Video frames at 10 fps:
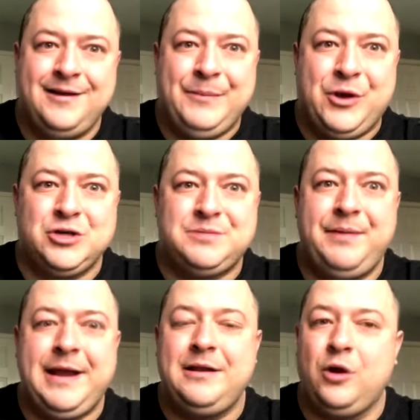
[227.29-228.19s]
because
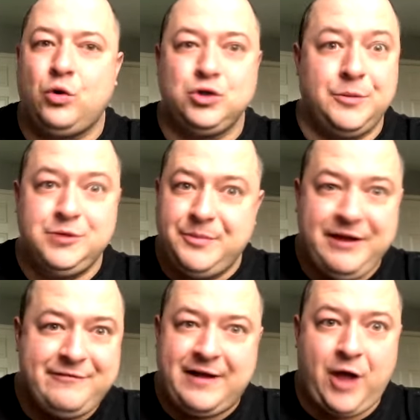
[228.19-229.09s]
being the Lord WWE
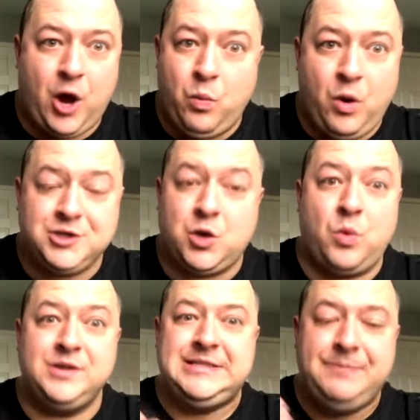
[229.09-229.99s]
fan that I was, I
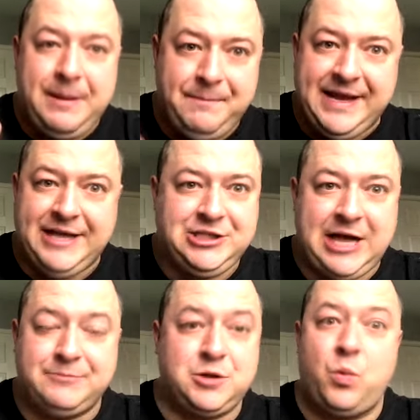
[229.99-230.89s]
wanted to meet Mickie
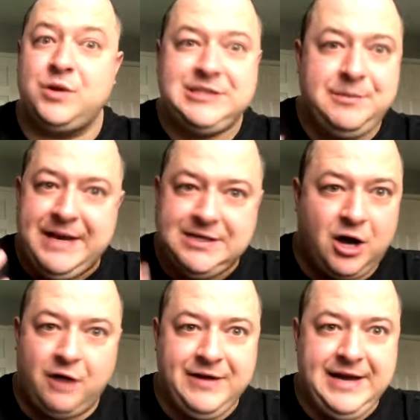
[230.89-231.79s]
James, I wanted to meet
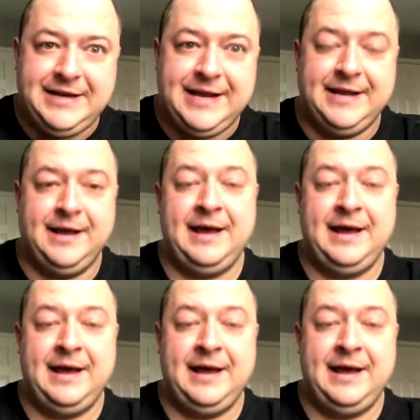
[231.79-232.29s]
RVD,